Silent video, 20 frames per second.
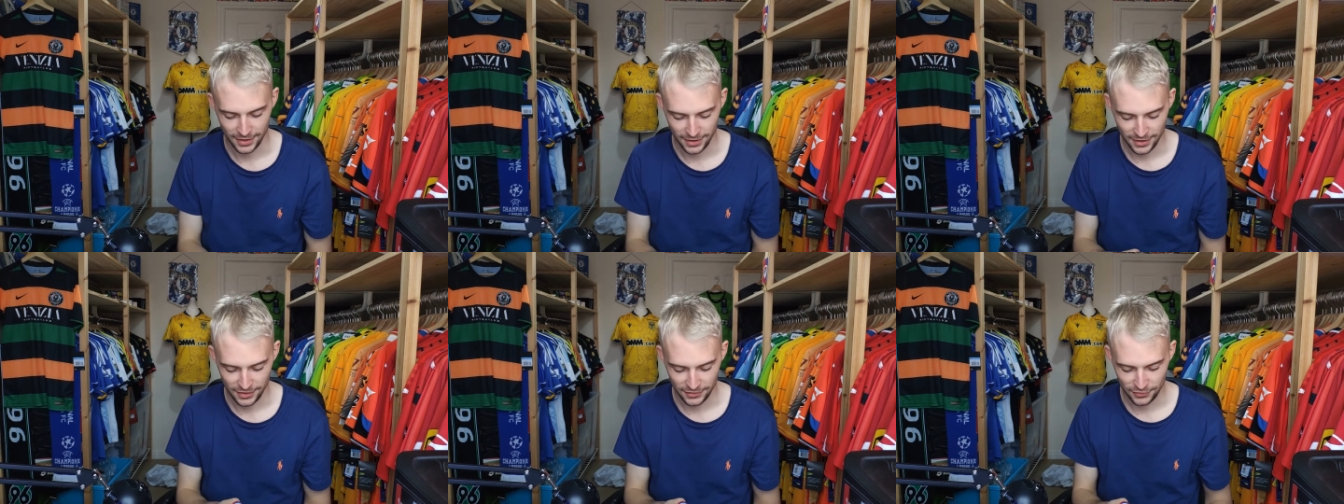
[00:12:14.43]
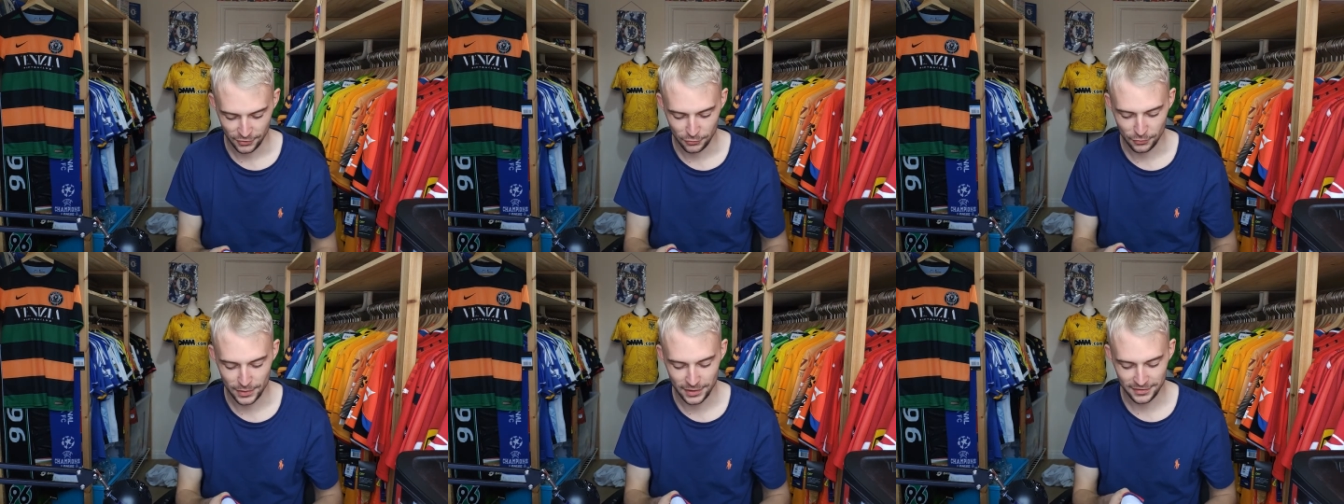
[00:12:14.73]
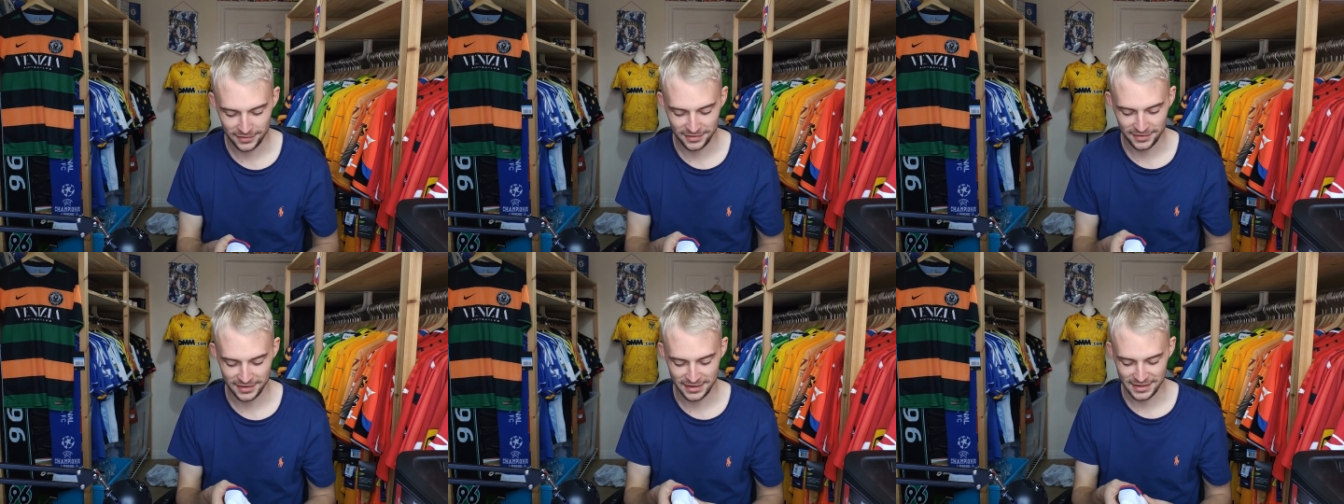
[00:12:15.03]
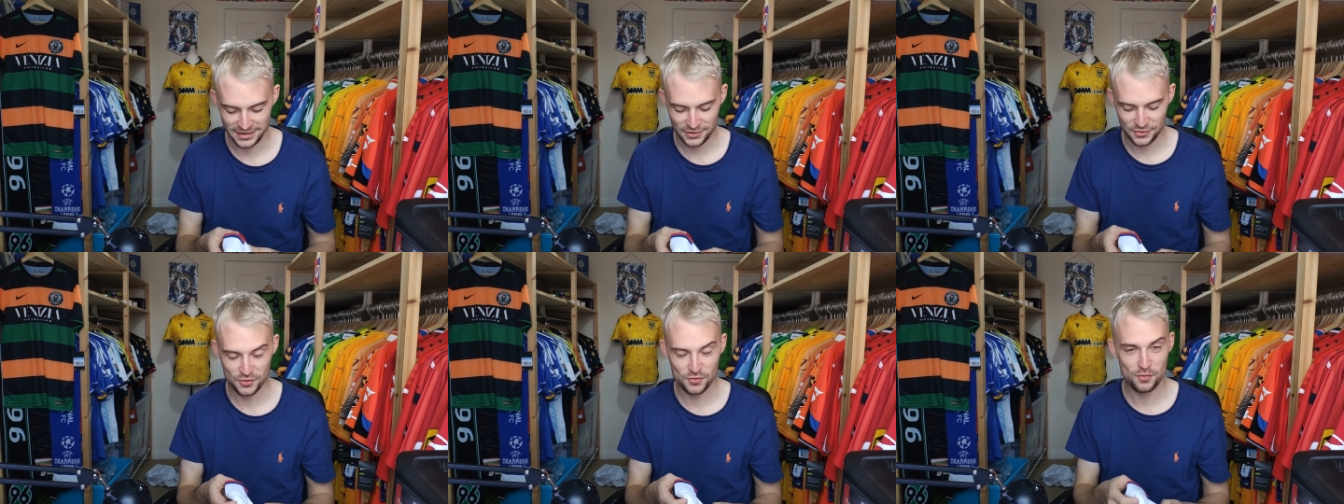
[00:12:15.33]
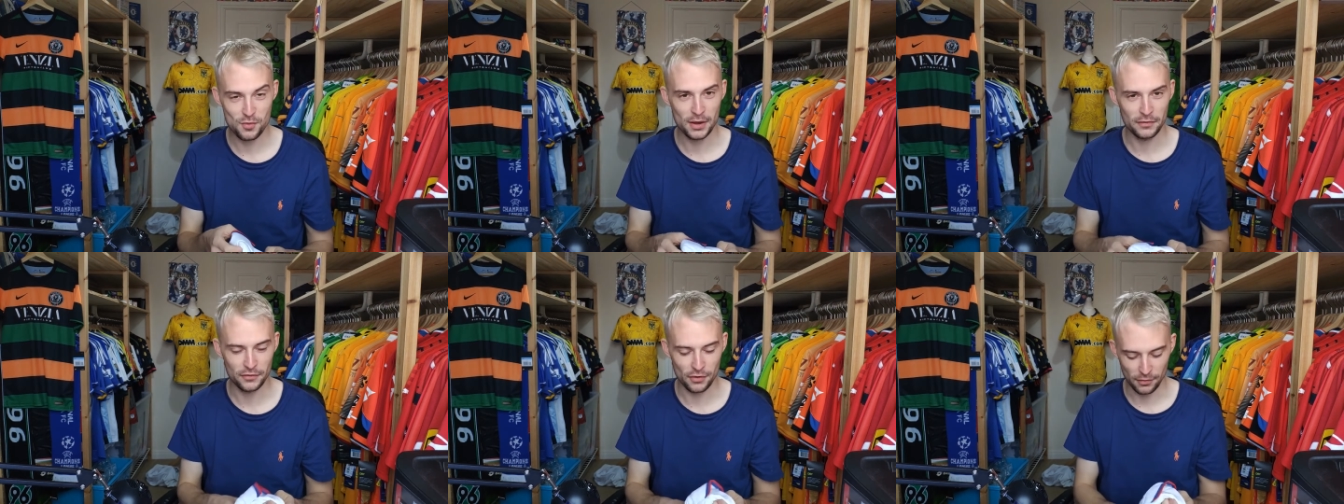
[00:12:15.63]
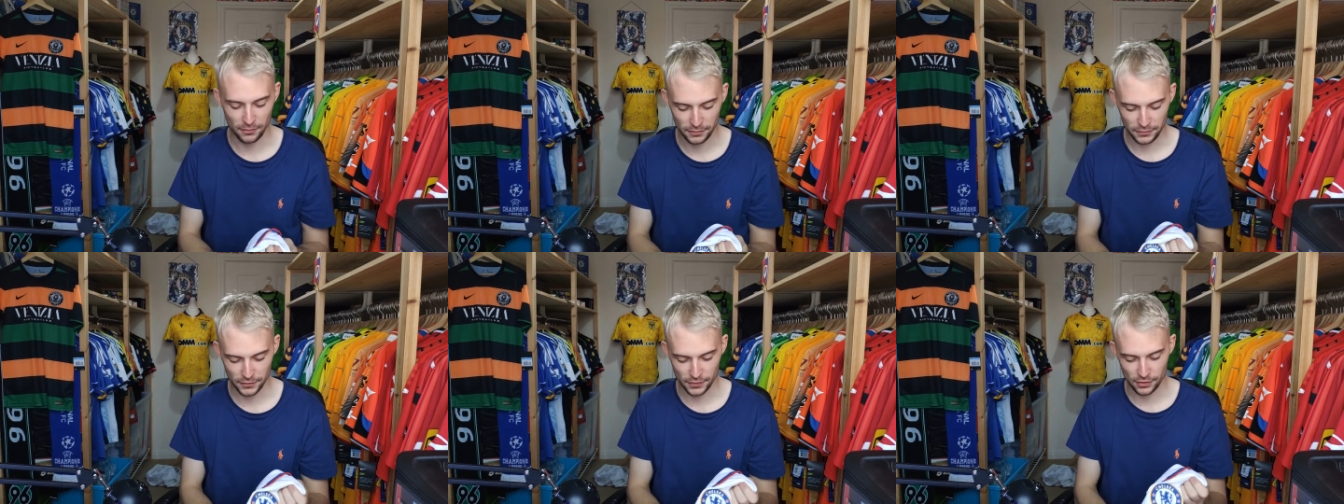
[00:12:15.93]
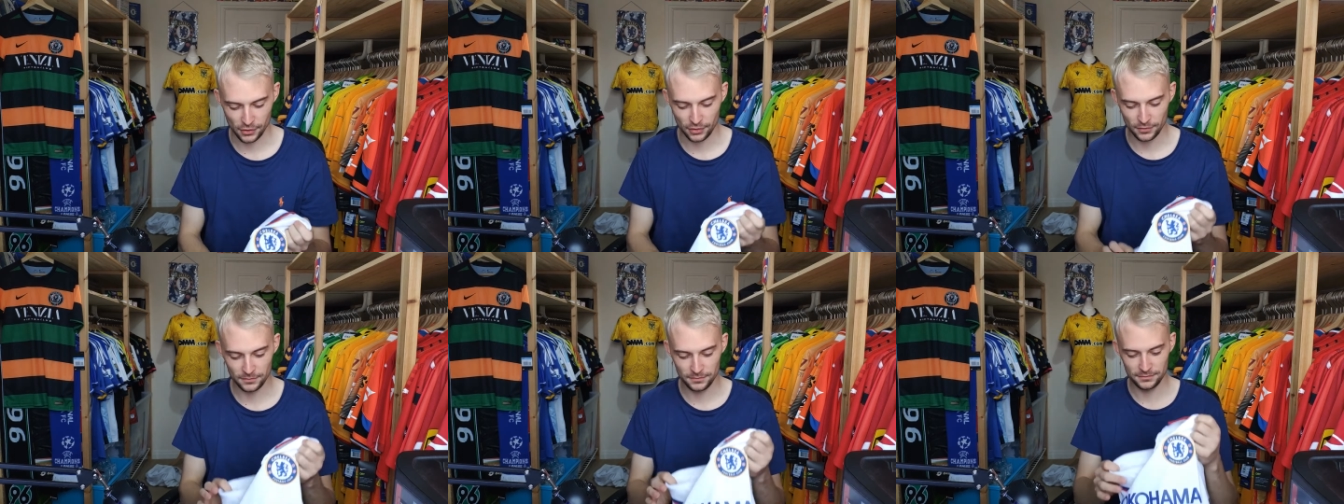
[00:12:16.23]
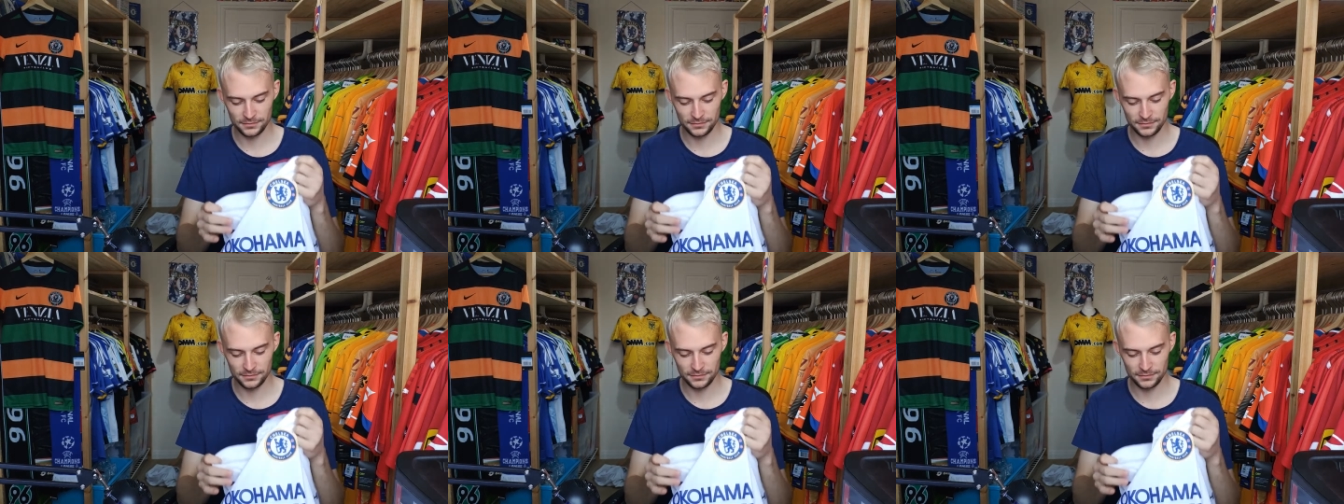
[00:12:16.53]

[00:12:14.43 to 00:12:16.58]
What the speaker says: So let's see who I've gone for.